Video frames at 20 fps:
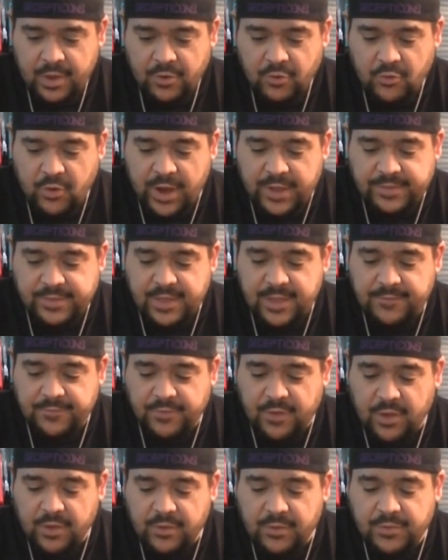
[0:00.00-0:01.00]
Grand
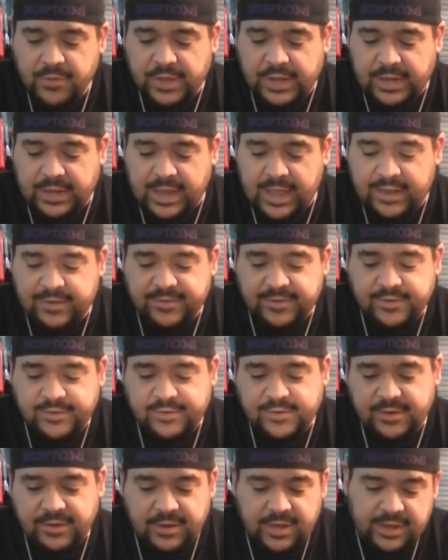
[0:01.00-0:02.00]
Theft Auto the
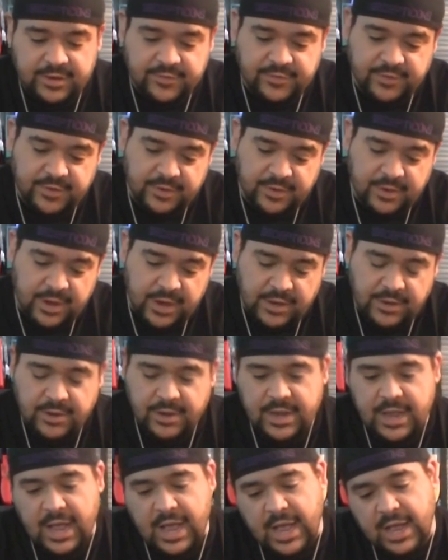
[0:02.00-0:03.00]
Classics Collection, and
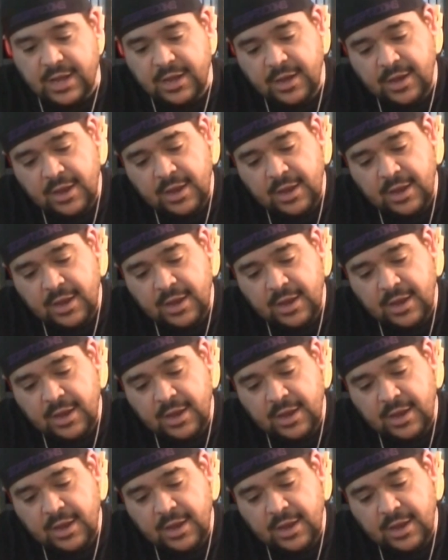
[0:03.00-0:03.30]
you got